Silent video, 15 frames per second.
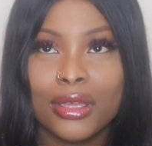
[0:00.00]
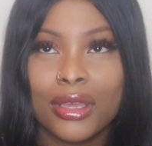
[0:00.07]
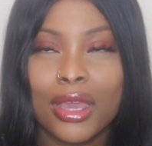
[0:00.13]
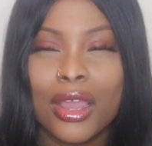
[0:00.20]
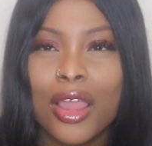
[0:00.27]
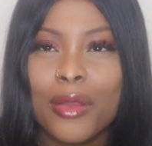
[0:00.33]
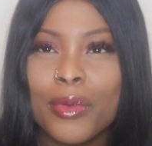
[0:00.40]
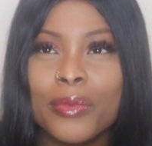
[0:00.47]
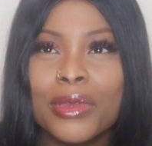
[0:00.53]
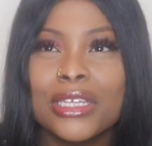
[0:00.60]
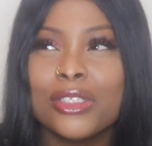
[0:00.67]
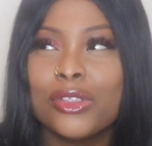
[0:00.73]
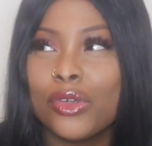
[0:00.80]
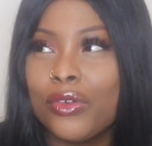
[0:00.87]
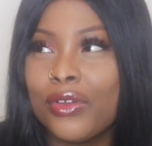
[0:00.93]
I can't remember
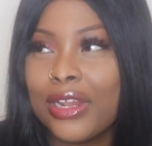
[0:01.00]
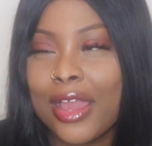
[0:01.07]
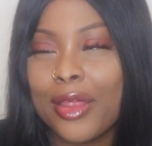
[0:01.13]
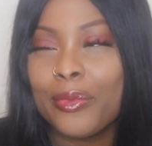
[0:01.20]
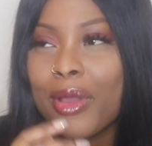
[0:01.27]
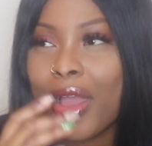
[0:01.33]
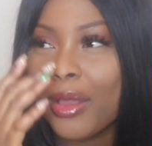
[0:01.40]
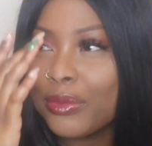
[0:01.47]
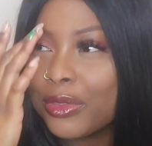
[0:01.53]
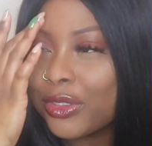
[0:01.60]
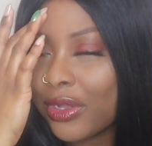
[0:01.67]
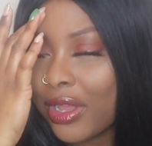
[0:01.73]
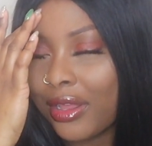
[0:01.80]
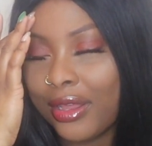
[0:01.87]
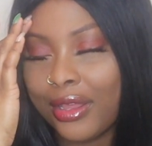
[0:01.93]
his storyline, but
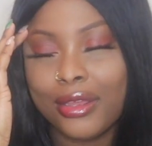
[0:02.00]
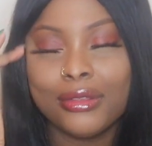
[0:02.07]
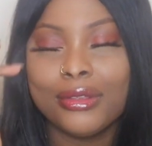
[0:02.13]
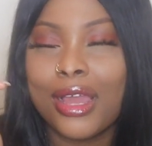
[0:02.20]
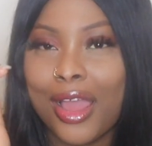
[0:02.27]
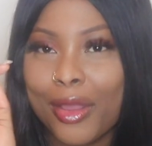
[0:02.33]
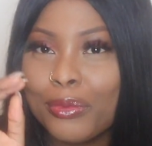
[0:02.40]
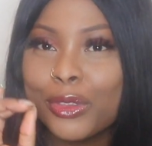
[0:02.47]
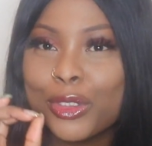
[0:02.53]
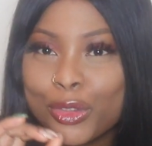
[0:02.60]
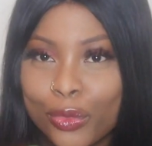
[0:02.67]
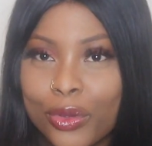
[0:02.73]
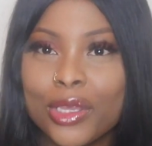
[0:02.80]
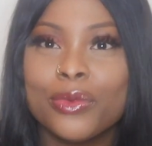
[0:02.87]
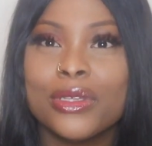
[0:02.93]
I'm
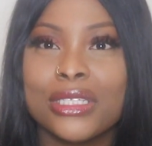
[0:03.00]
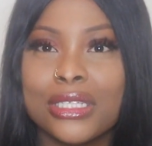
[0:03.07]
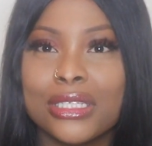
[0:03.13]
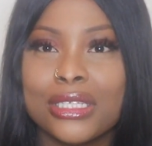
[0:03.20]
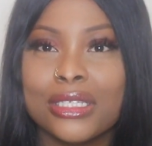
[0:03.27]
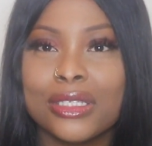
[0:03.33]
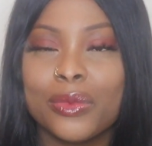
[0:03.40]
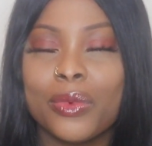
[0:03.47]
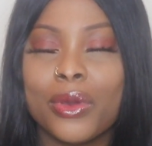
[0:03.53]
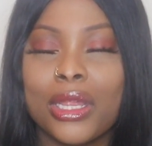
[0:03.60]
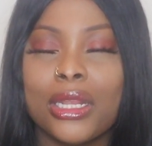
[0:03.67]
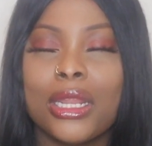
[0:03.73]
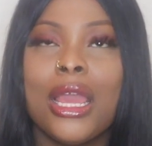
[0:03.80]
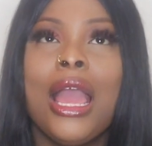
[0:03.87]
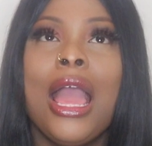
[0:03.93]
sure he was in season
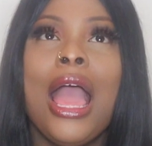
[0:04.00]
1.